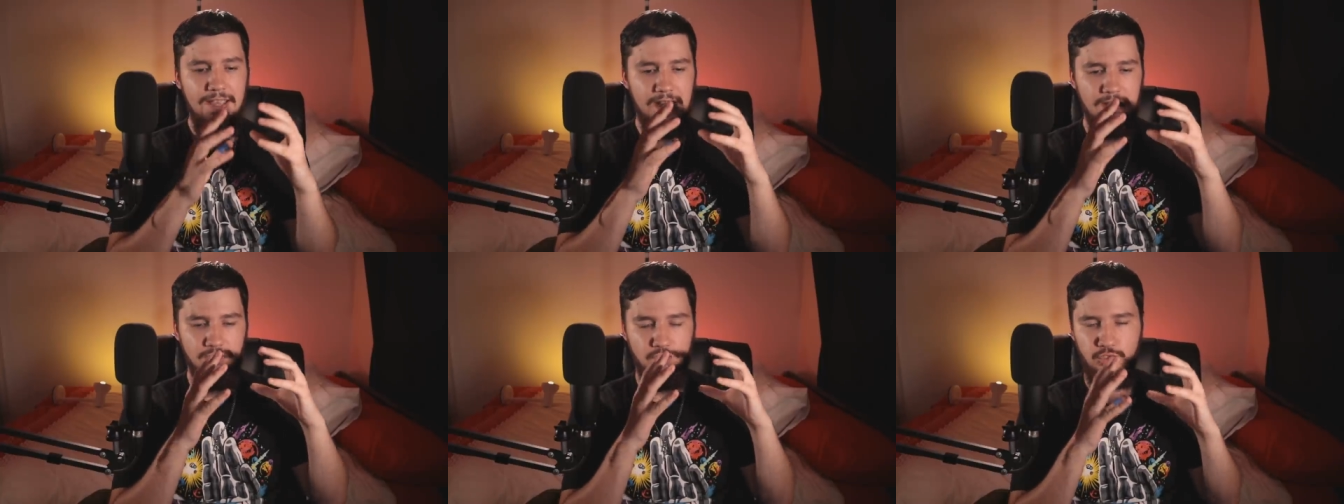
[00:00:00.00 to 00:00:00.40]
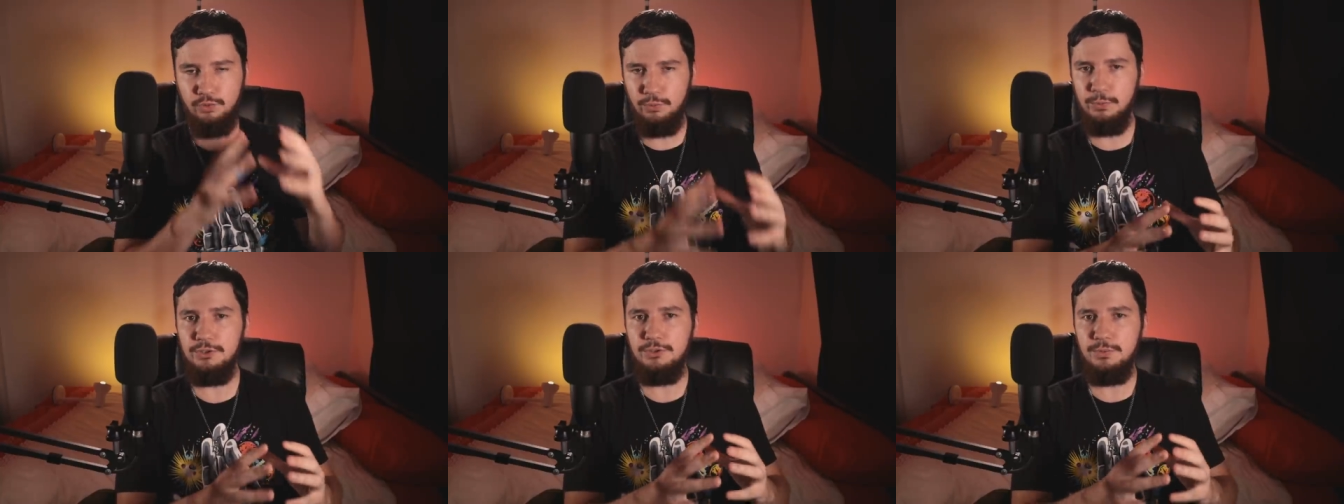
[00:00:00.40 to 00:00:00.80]
is
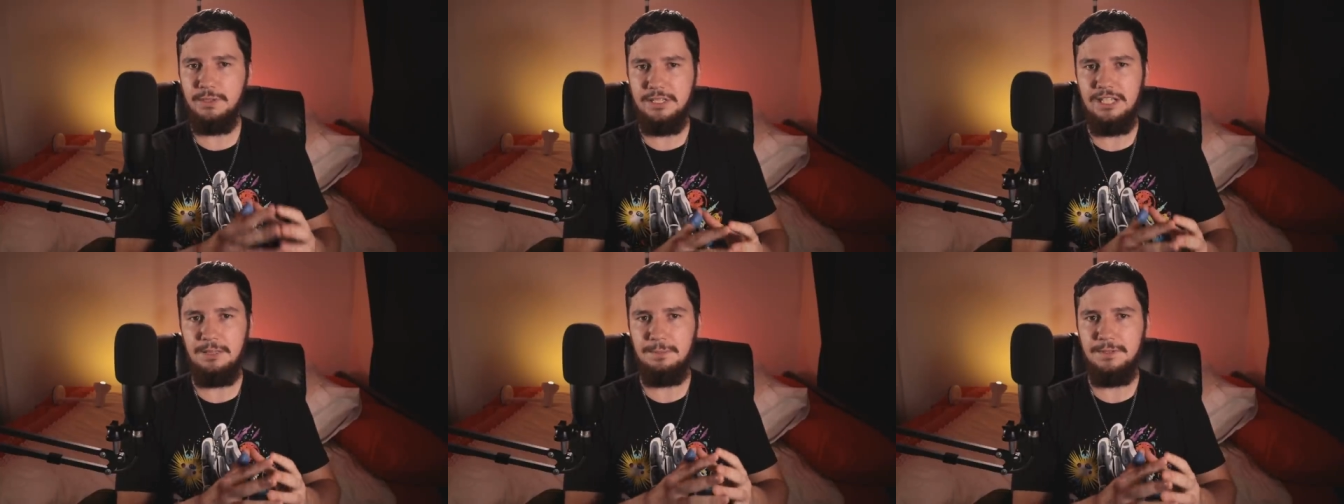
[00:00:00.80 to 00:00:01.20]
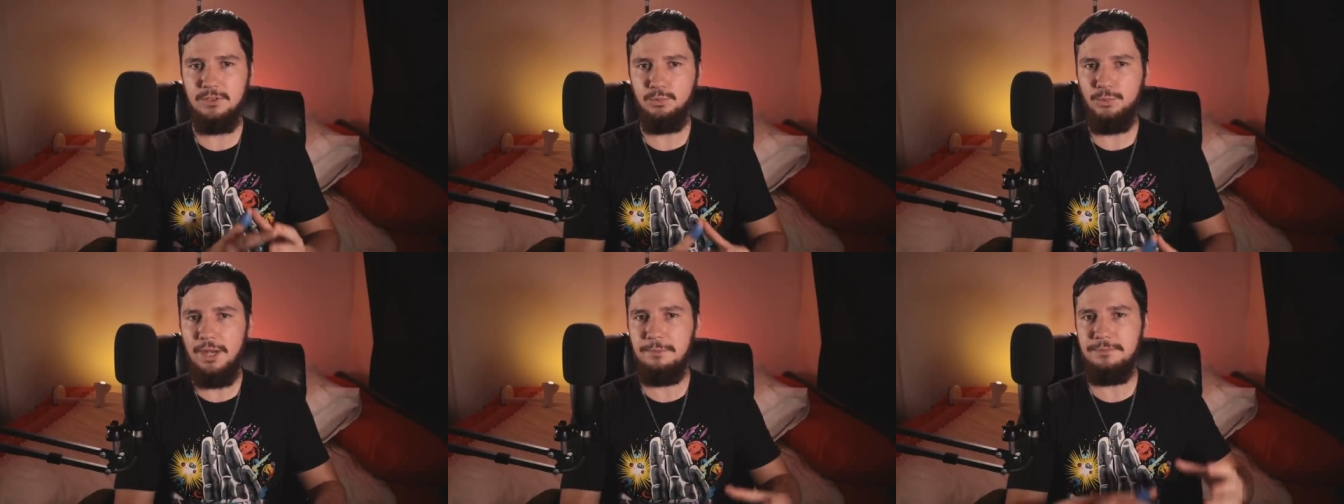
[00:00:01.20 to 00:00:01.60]
crucial to keeping
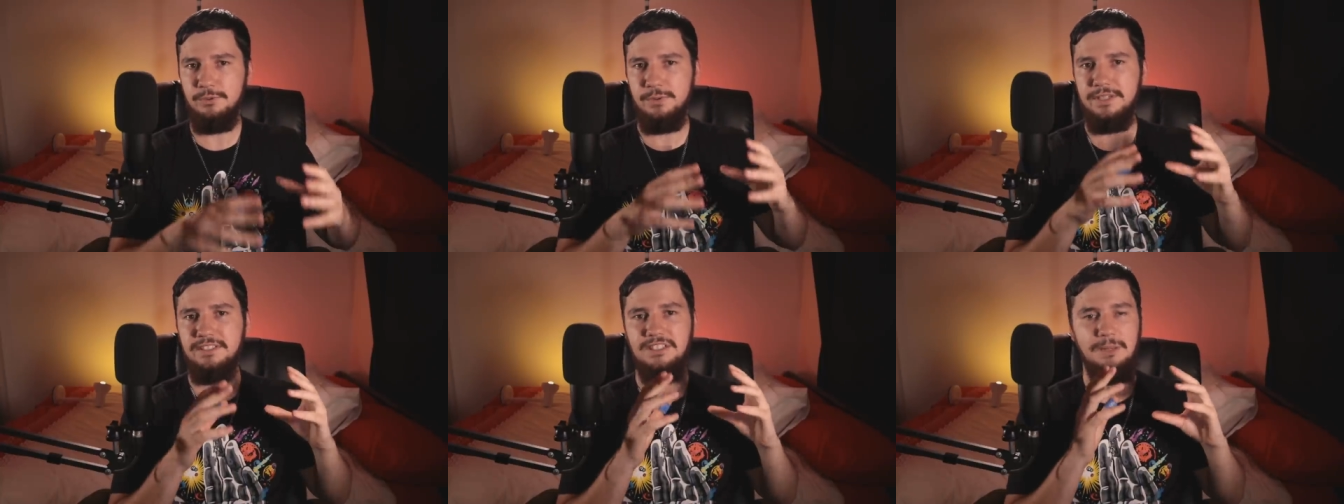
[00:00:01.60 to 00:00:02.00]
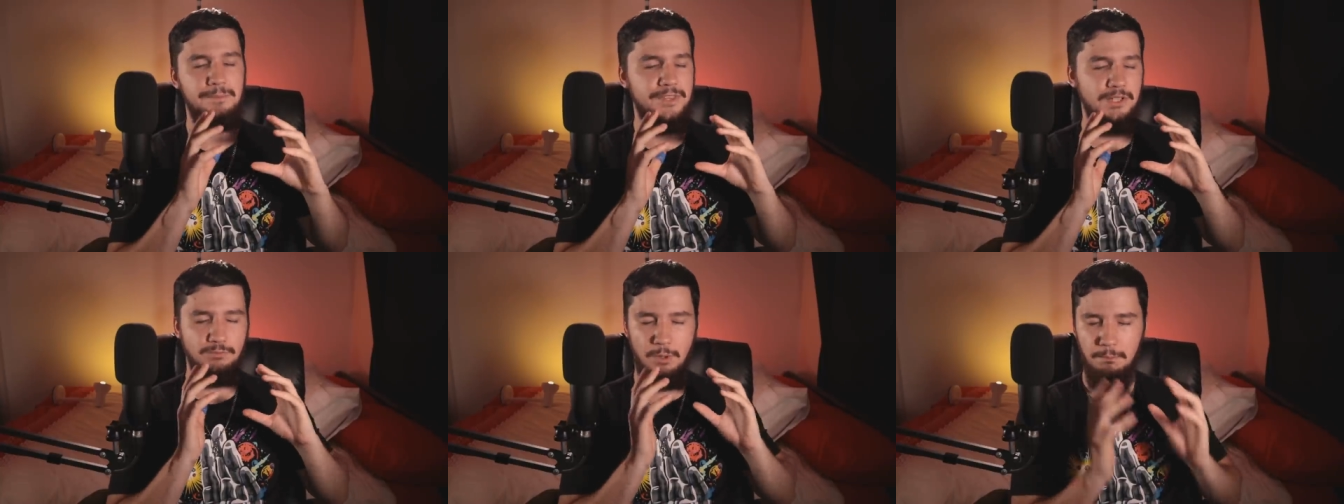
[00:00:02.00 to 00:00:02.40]
the web doing
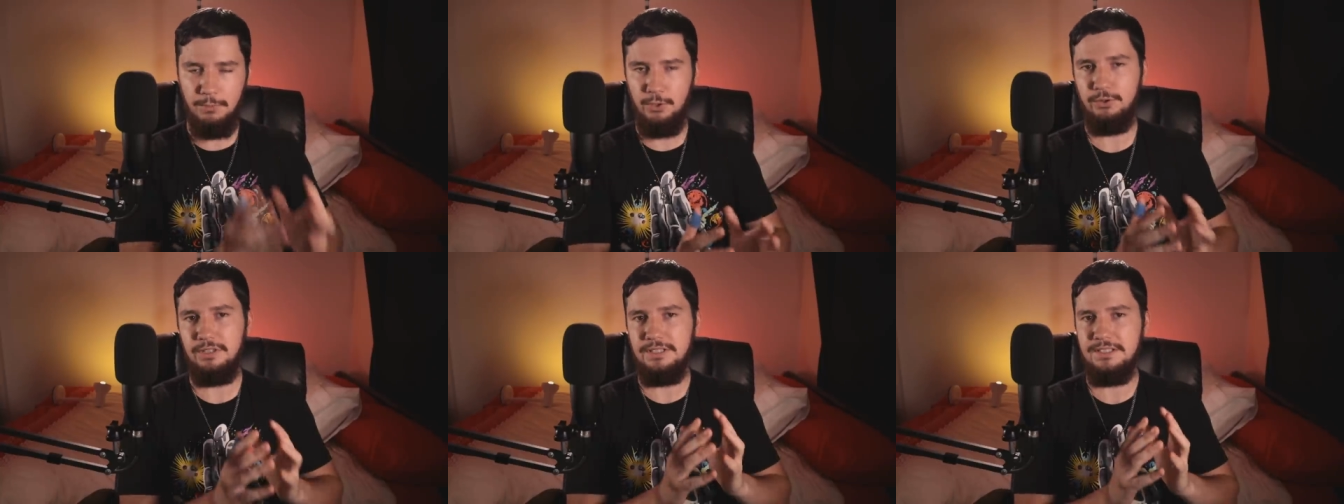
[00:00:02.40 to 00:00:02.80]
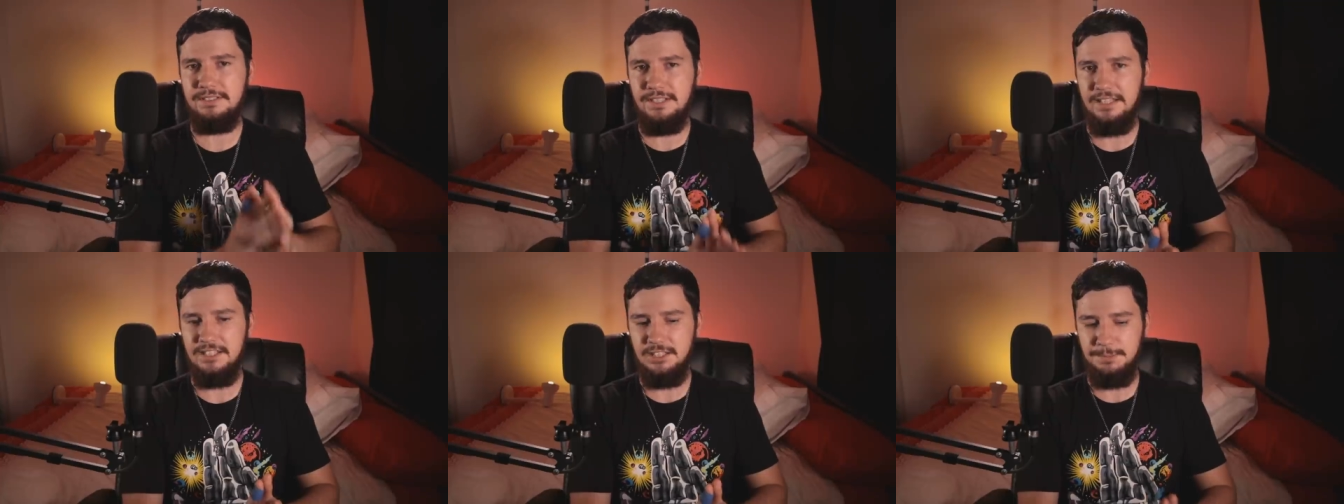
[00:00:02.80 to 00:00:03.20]
something remotely
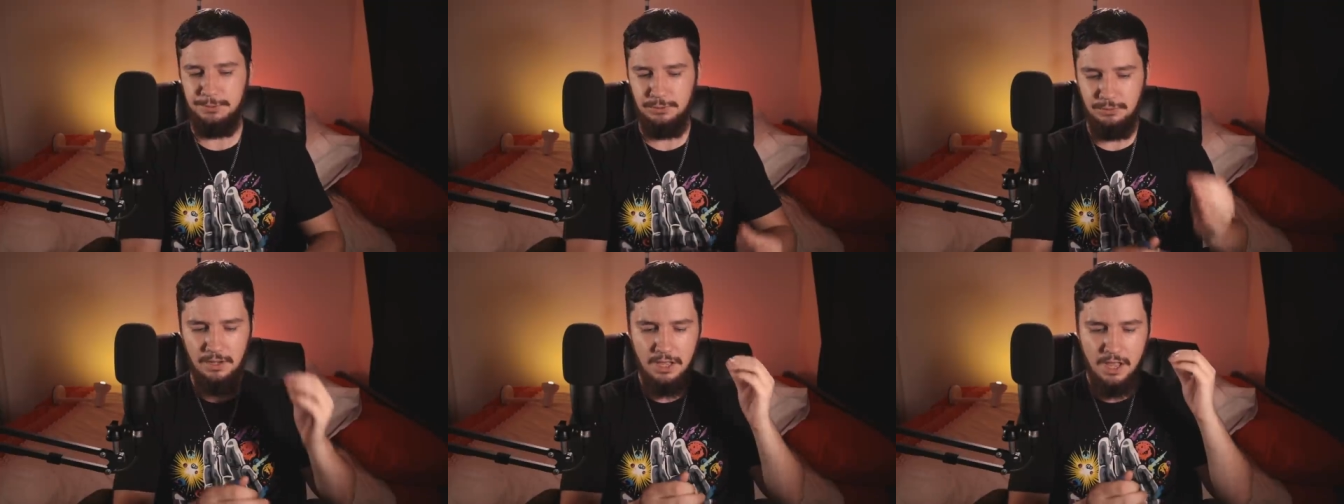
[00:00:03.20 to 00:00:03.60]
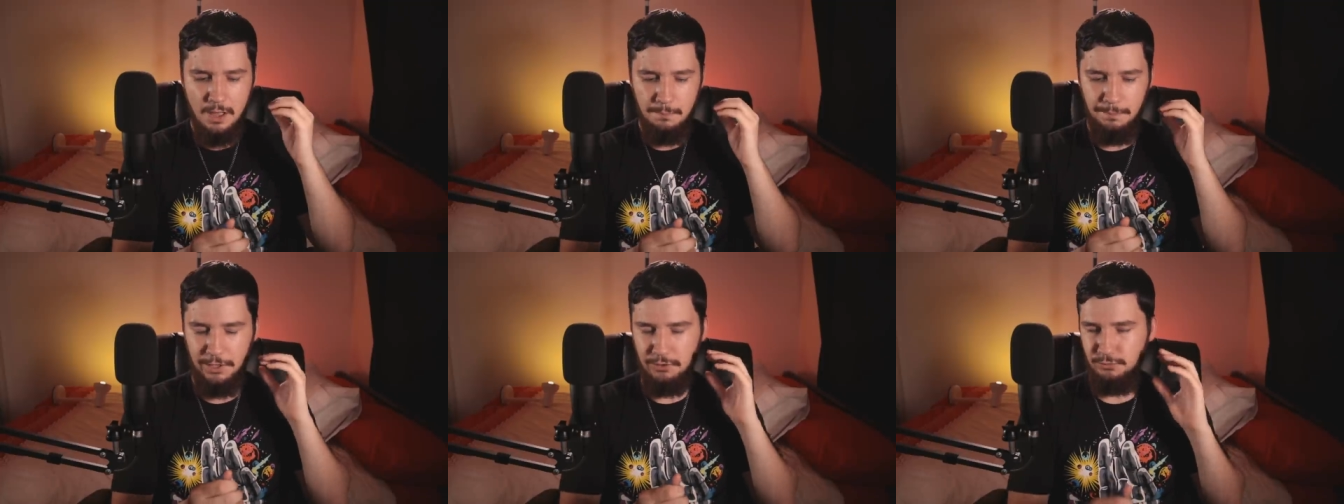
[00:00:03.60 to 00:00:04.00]
sensible.
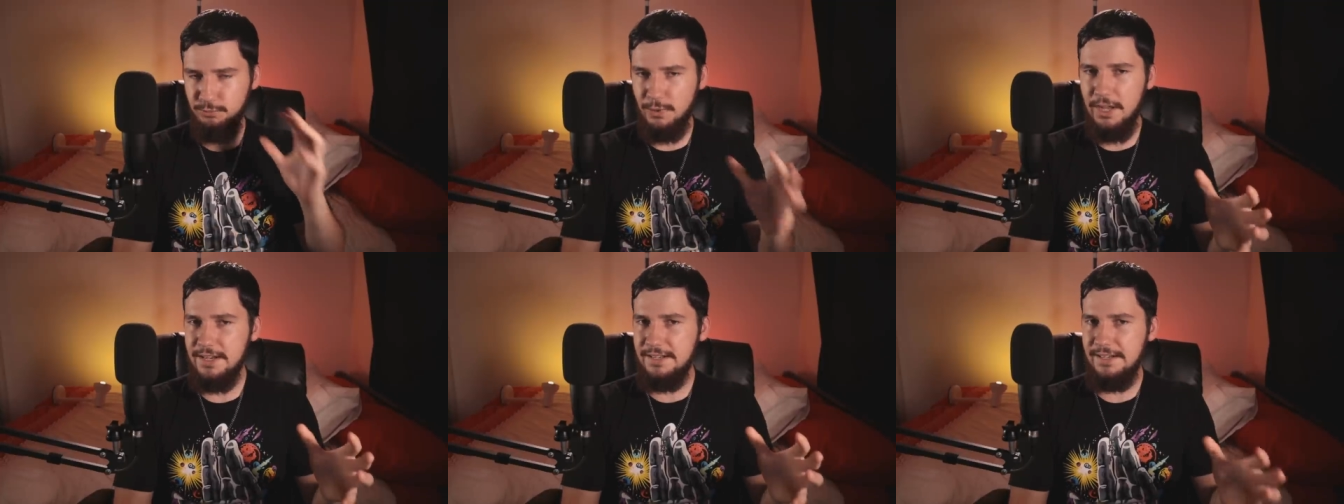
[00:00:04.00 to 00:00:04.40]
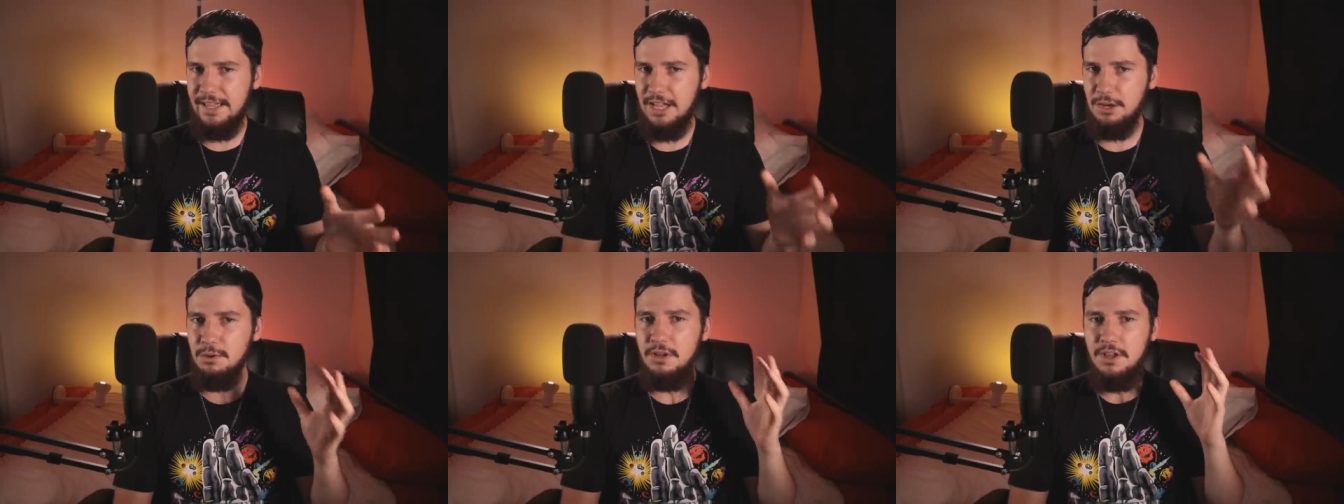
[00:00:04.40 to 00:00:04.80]
But right
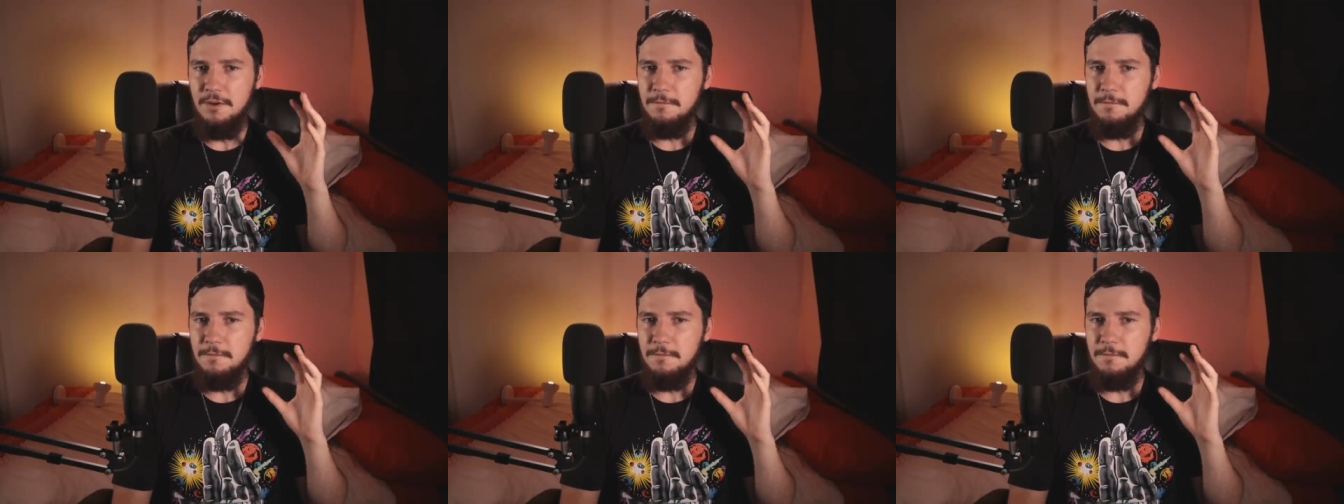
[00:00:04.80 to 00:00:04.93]
now,